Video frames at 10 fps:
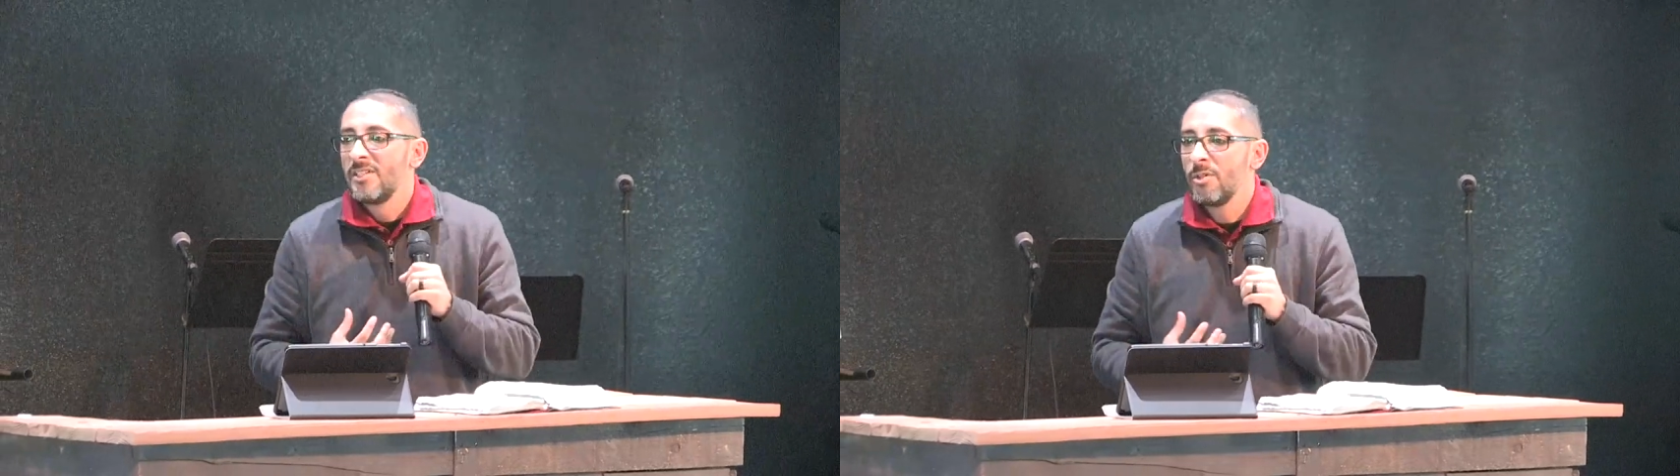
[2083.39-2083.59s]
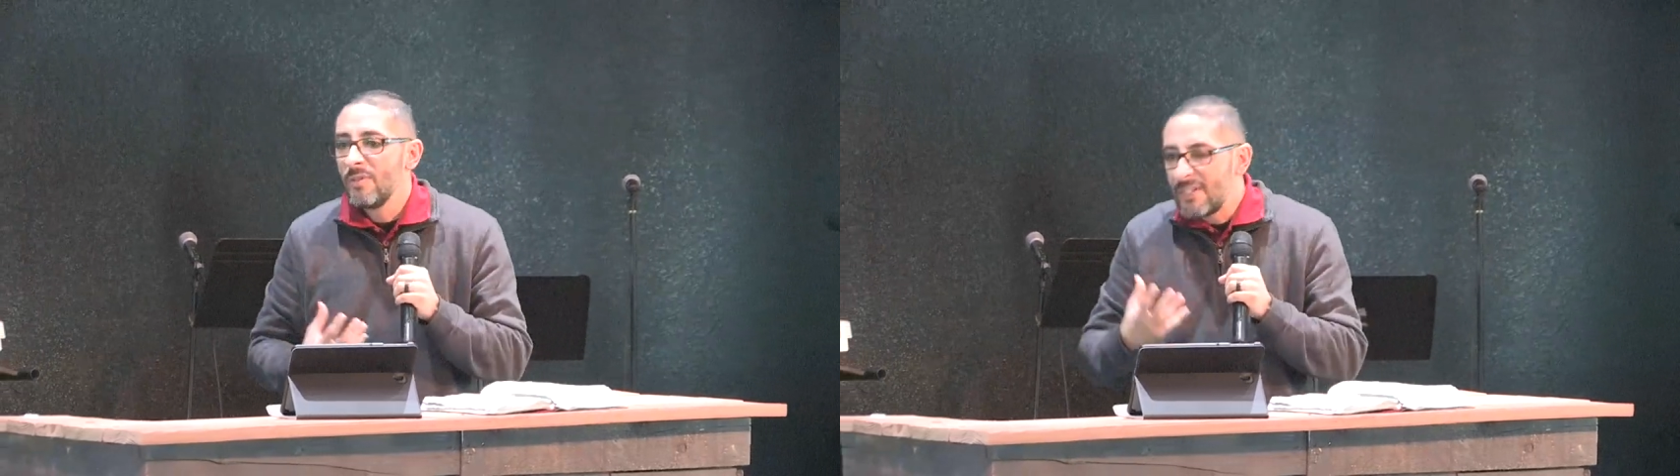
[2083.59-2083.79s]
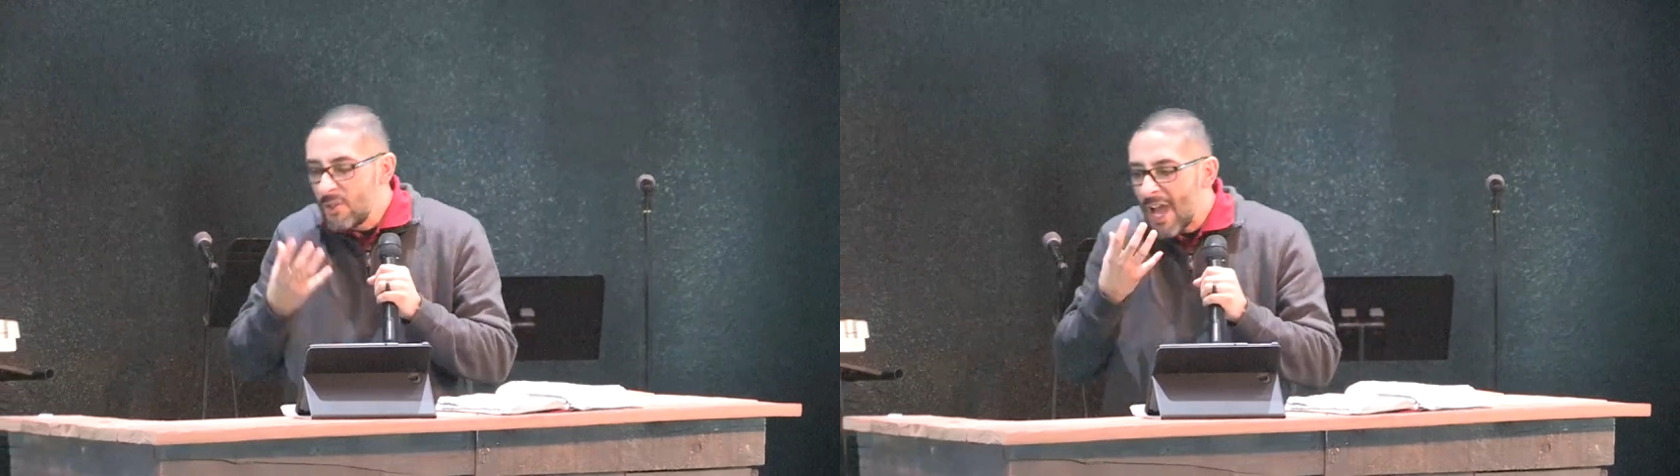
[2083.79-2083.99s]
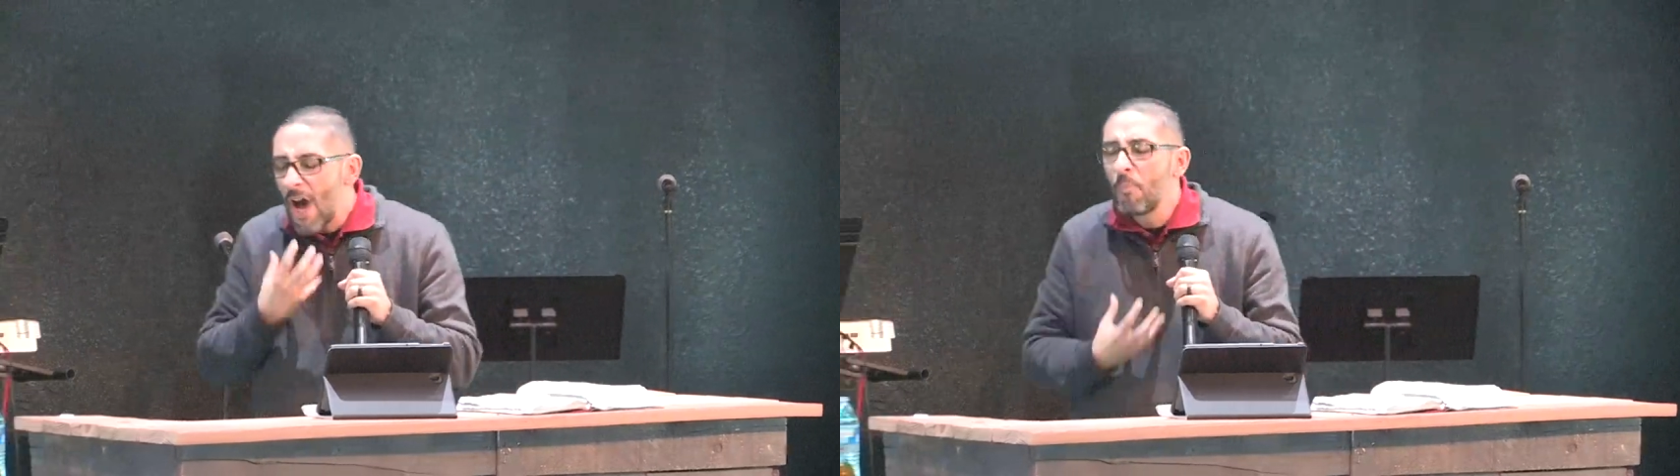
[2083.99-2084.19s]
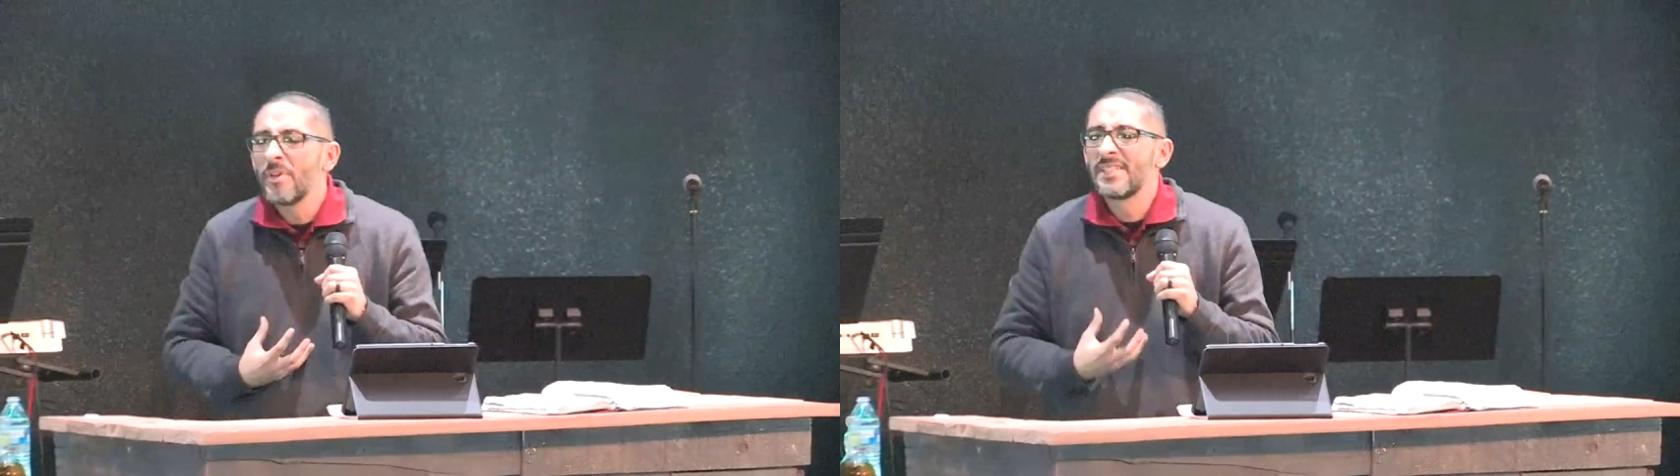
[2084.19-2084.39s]
to, to
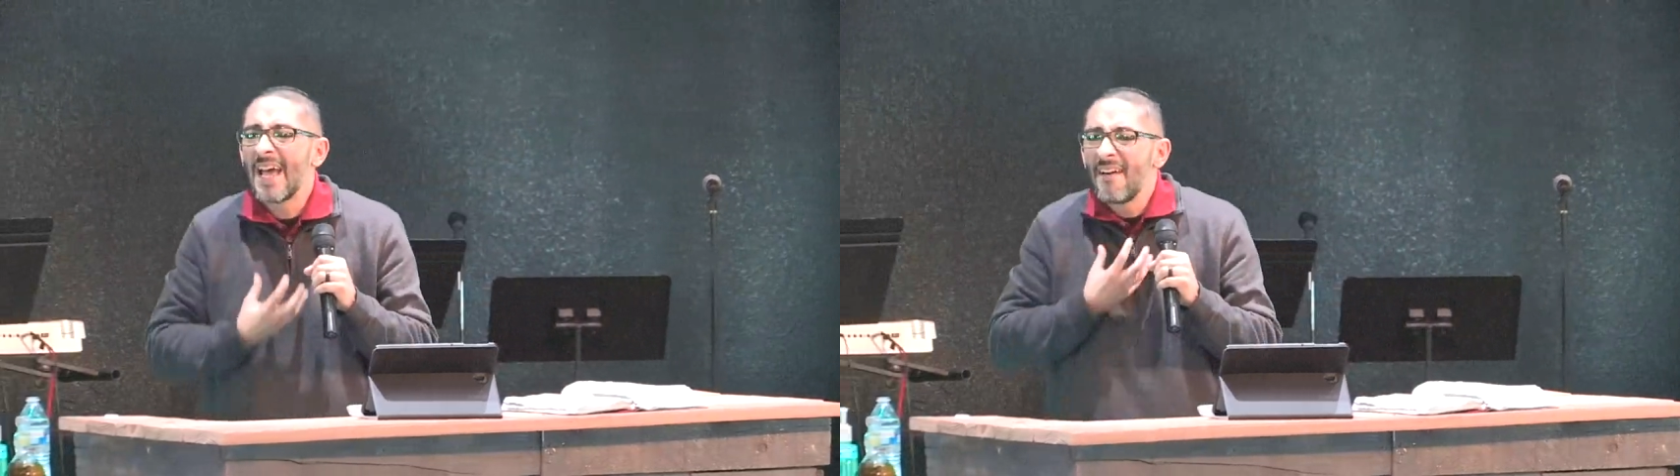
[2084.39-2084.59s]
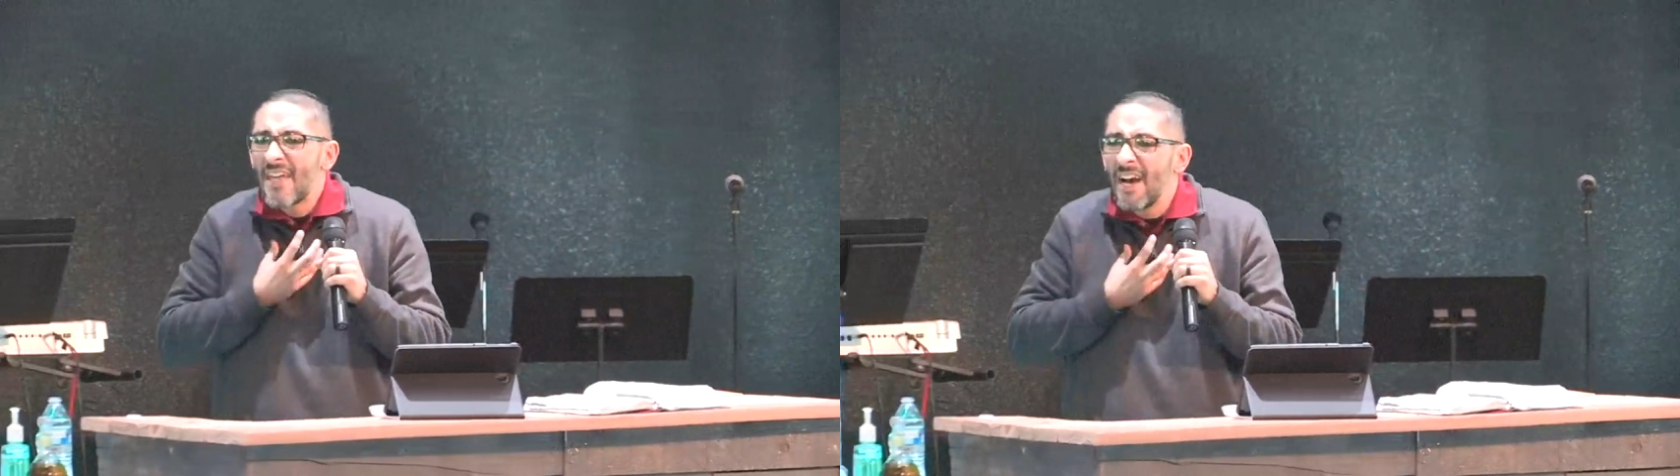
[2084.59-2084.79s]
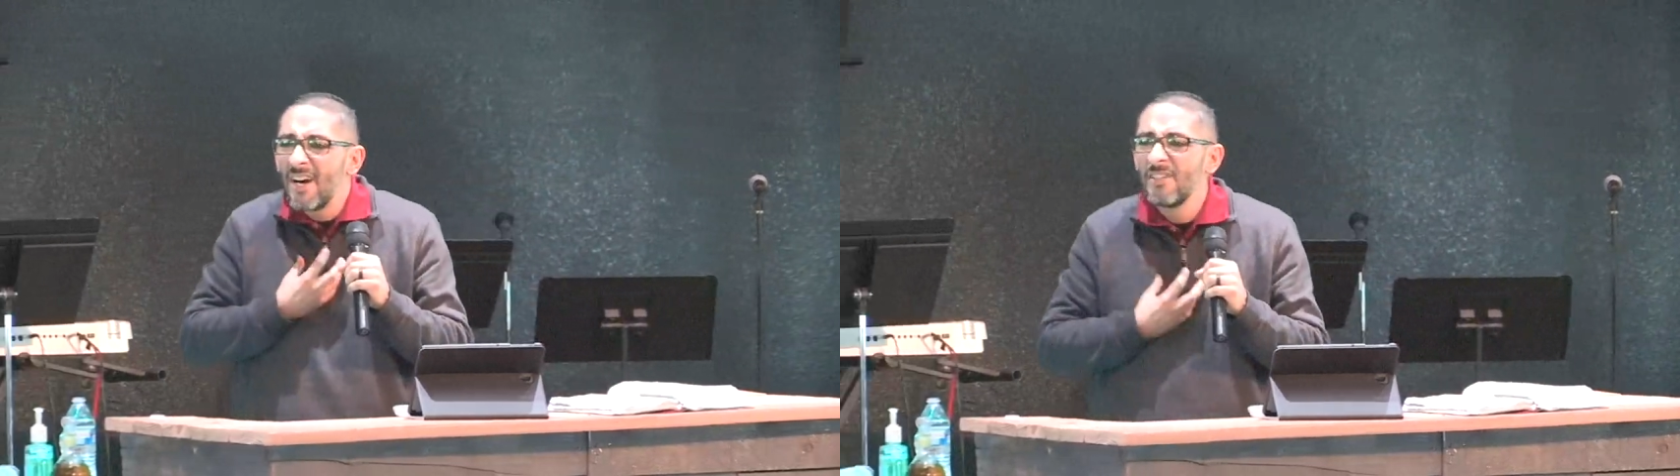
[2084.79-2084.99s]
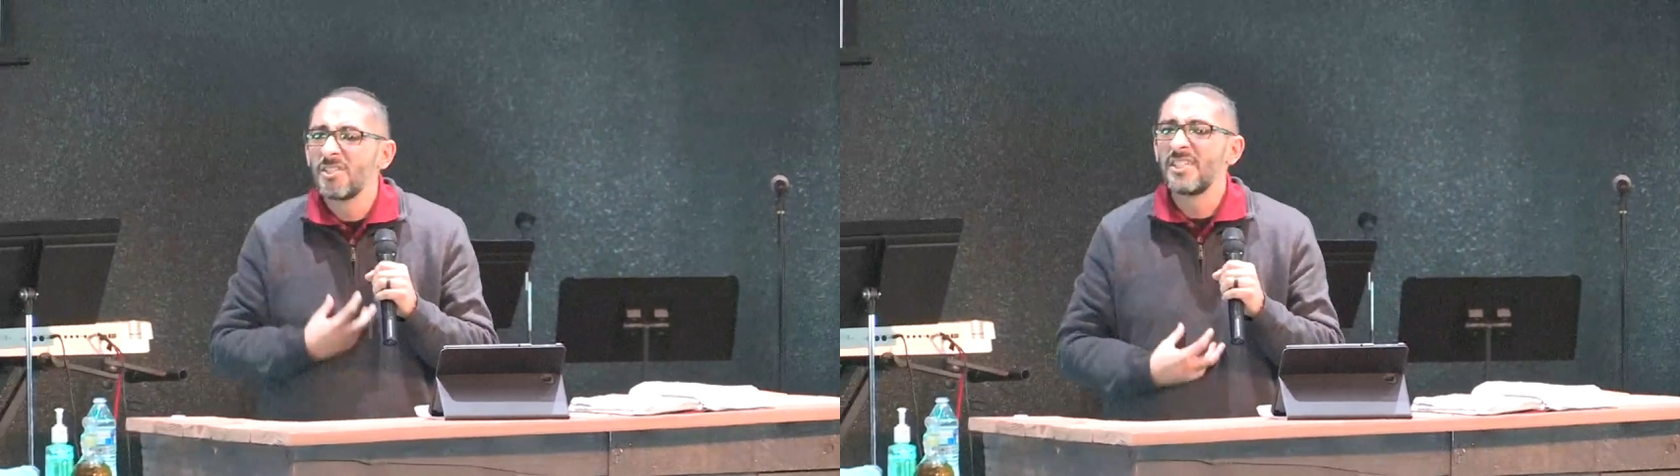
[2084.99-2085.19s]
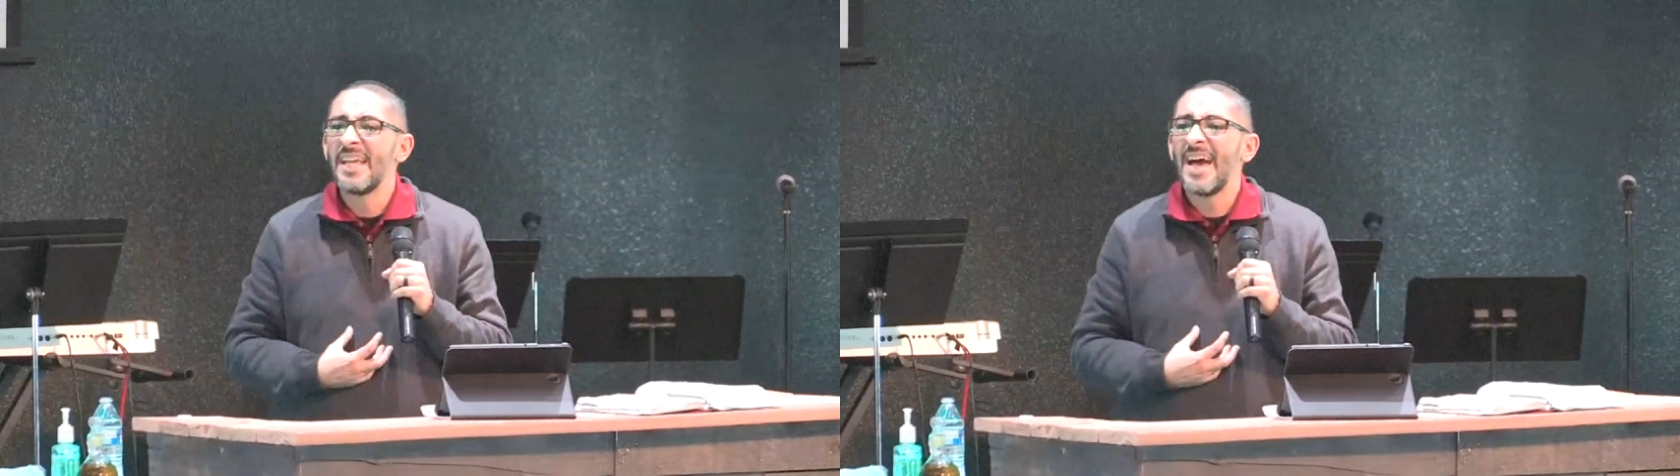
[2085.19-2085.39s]
help us to have that
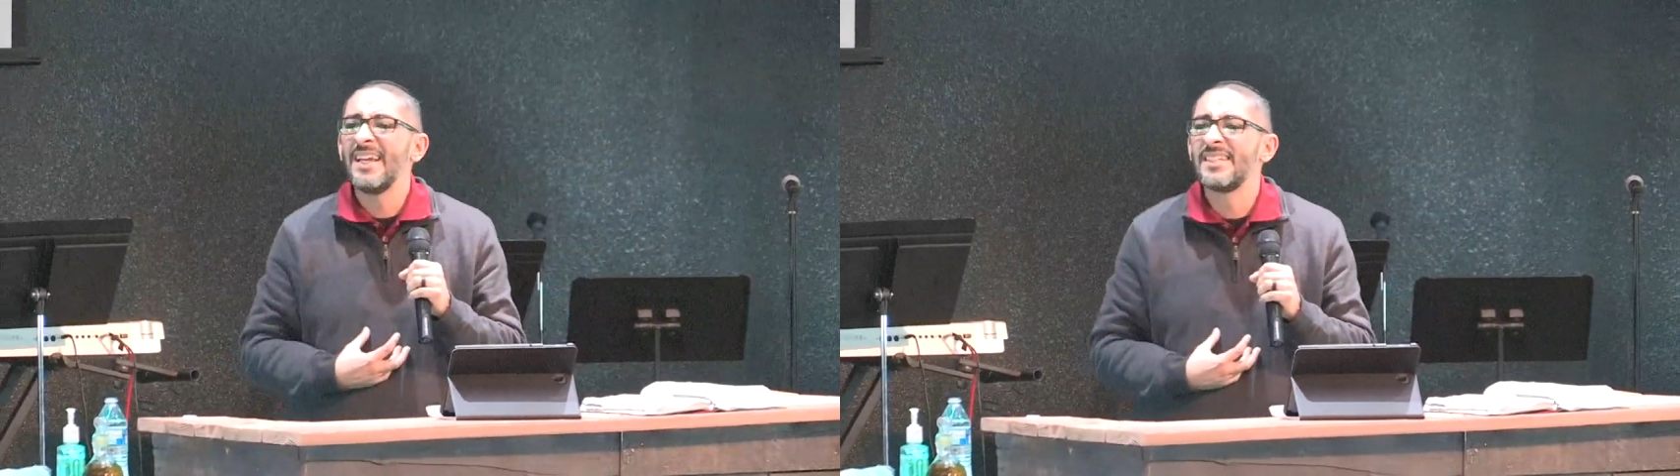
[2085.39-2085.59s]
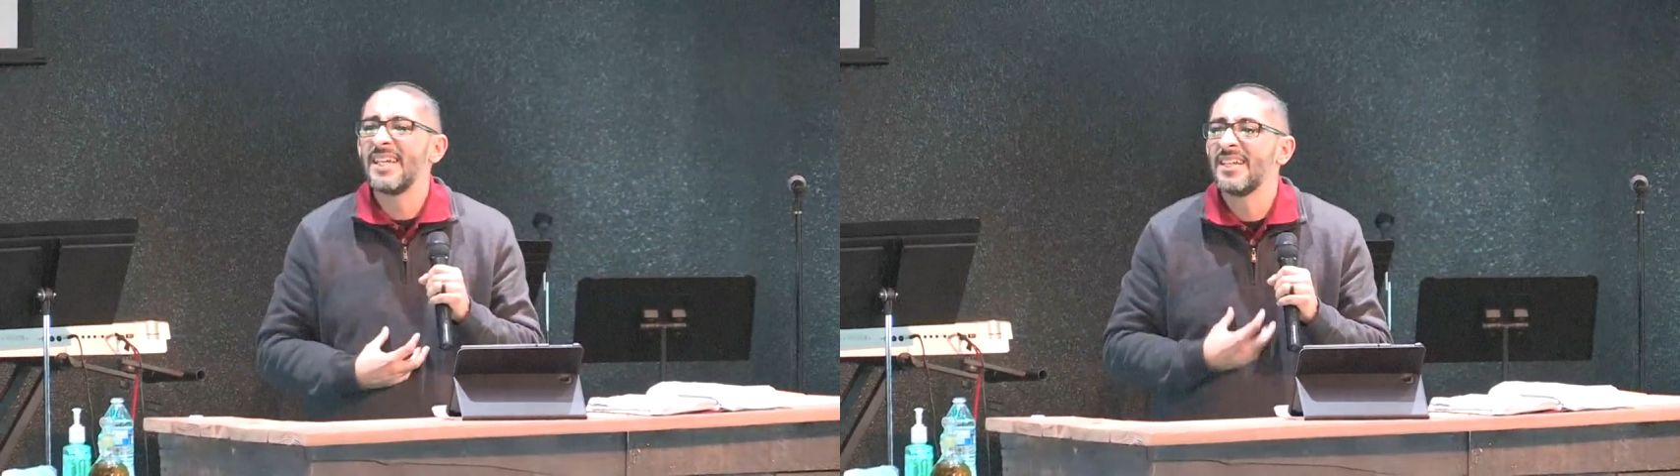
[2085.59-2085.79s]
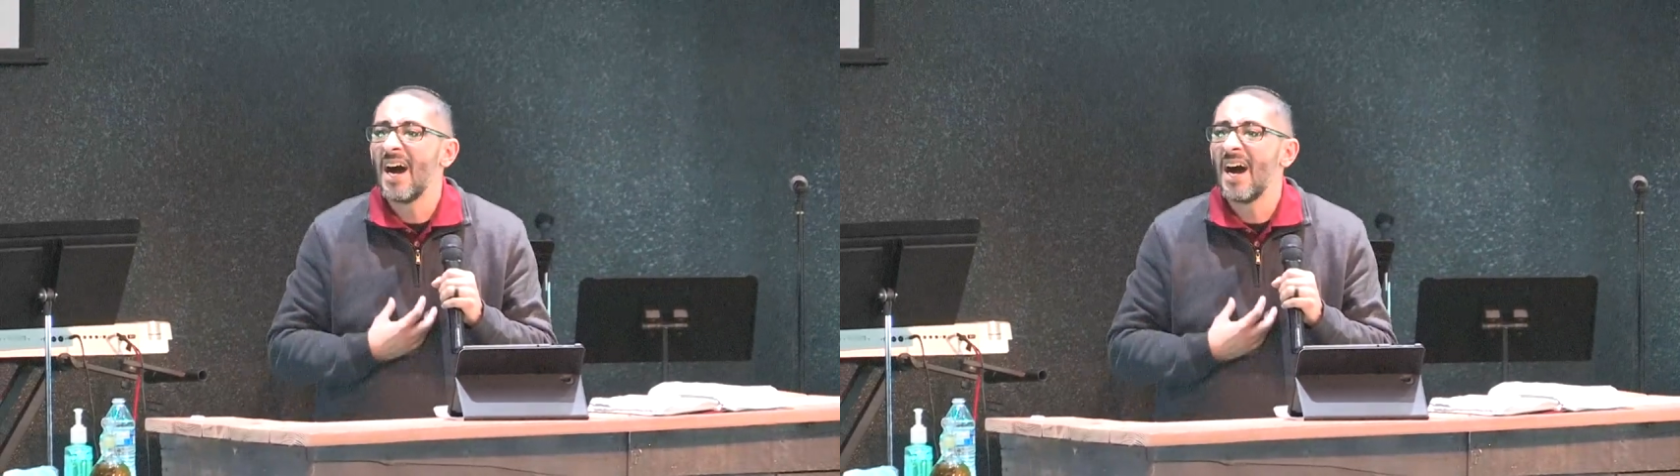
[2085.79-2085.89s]
understanding to say,